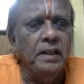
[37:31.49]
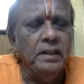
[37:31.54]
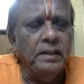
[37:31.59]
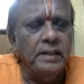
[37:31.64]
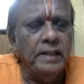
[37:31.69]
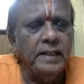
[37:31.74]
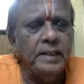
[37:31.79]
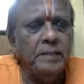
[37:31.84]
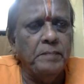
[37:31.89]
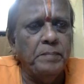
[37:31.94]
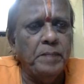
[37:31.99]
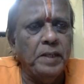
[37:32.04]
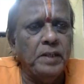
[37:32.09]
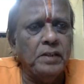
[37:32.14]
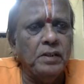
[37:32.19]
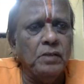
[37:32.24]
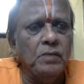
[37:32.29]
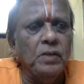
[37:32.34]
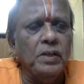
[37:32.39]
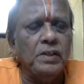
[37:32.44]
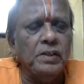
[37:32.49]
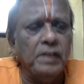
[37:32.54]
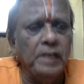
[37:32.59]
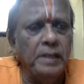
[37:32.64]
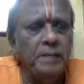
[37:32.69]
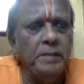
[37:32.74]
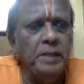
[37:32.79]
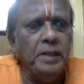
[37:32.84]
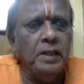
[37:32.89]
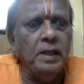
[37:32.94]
that the person who is claiming